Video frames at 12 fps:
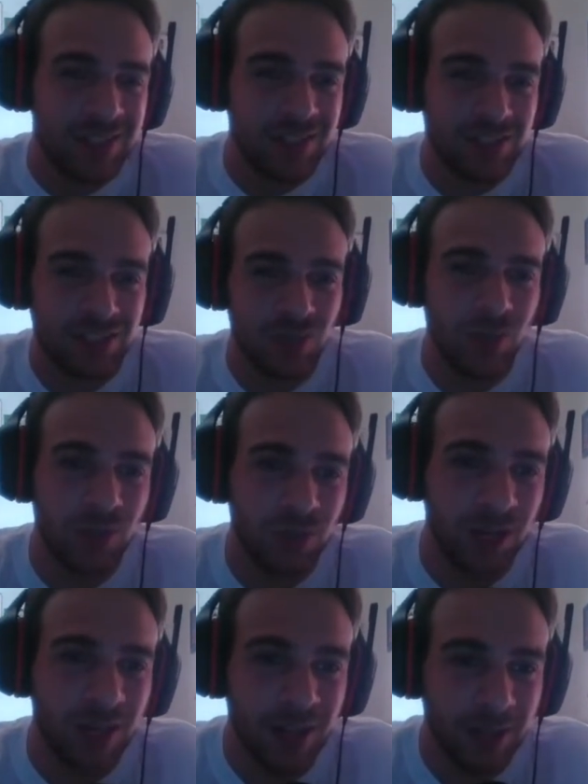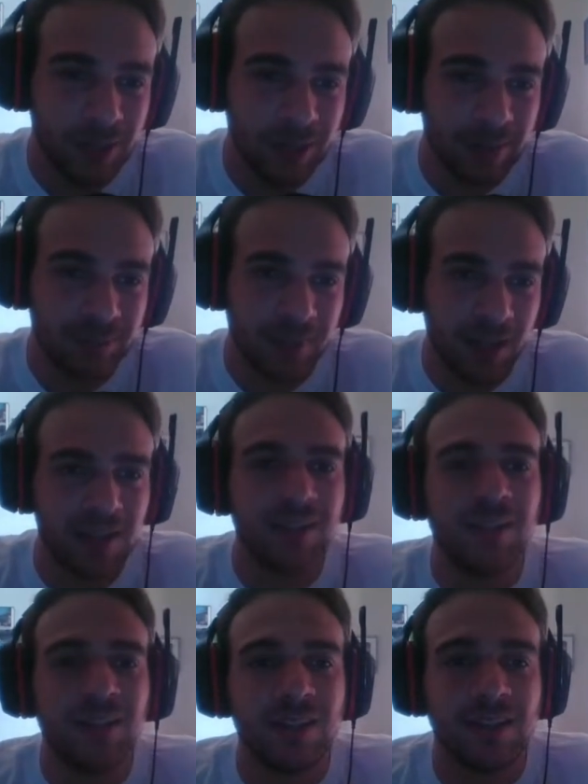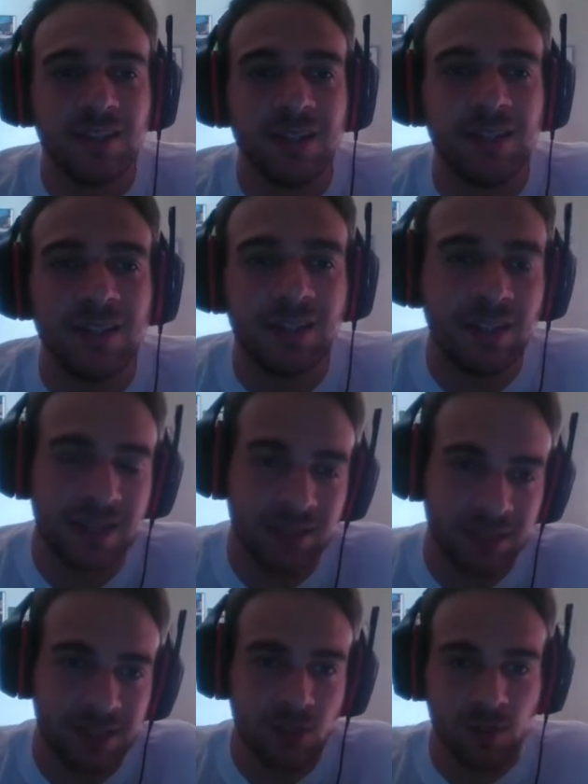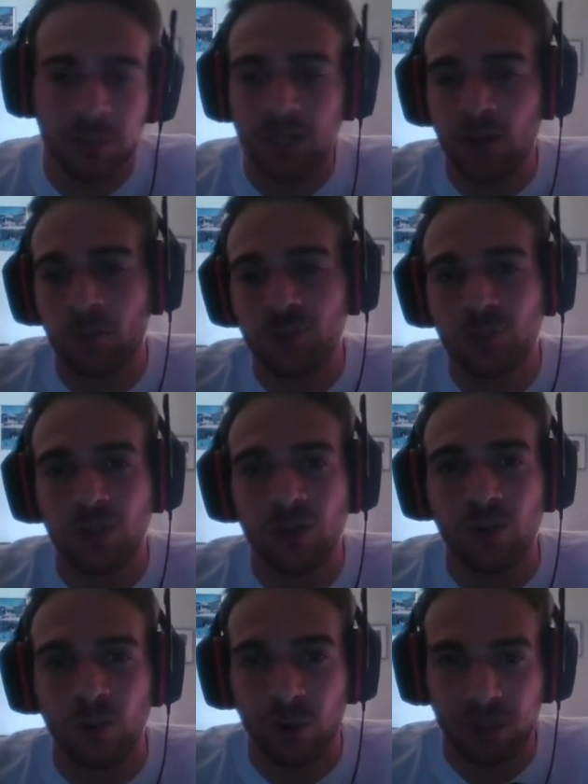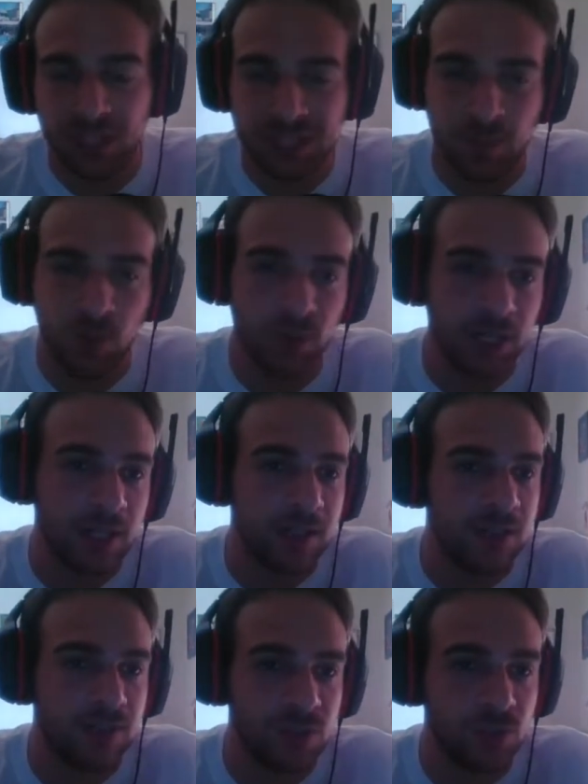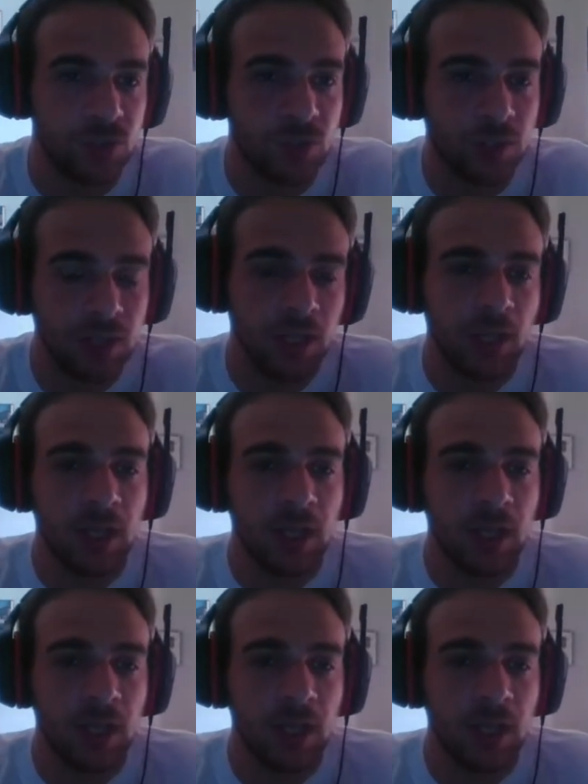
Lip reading: So I think that this could be an option worth exploring in the future.